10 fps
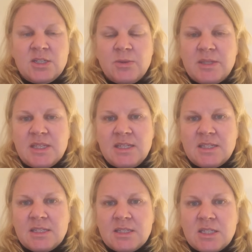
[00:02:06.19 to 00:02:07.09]
So it's
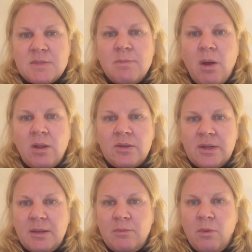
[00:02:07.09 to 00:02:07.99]
a smaller
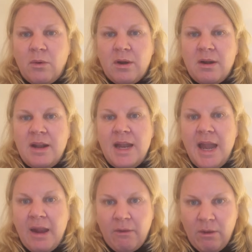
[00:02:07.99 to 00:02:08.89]
and more
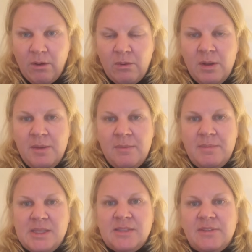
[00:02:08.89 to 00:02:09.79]
narrow
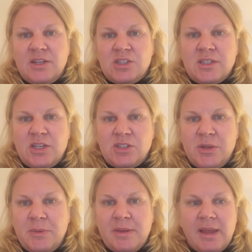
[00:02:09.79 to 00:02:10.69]
piece of legislation.
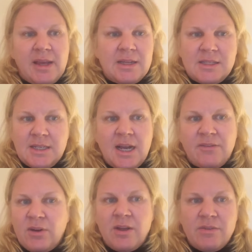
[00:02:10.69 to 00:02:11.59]
You would think it doesn't
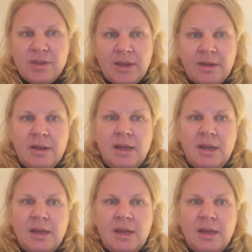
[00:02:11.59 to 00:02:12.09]
cover everything,